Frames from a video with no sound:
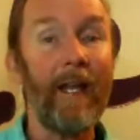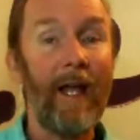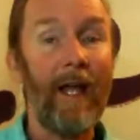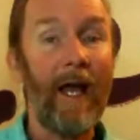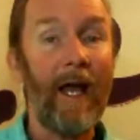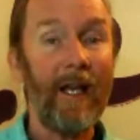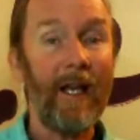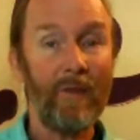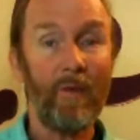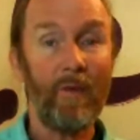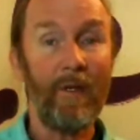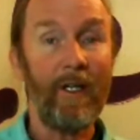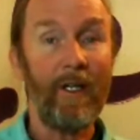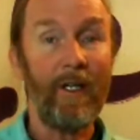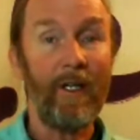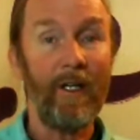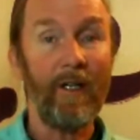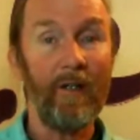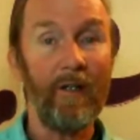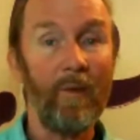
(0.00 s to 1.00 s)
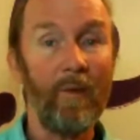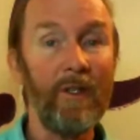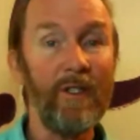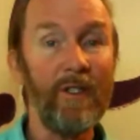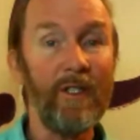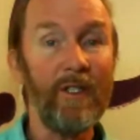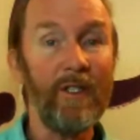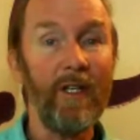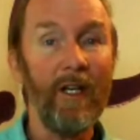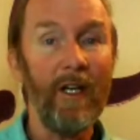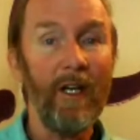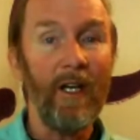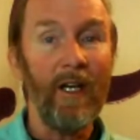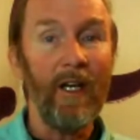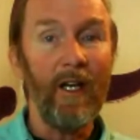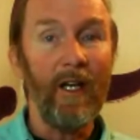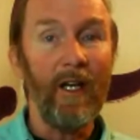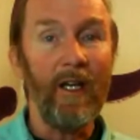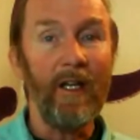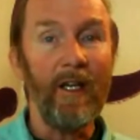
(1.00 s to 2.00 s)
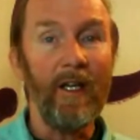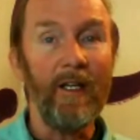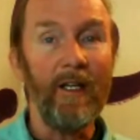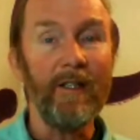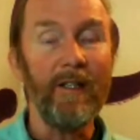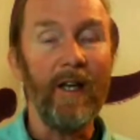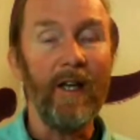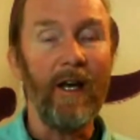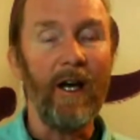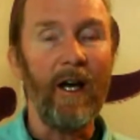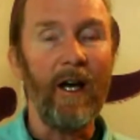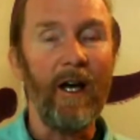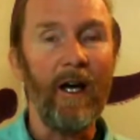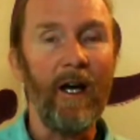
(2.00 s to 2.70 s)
last week, which is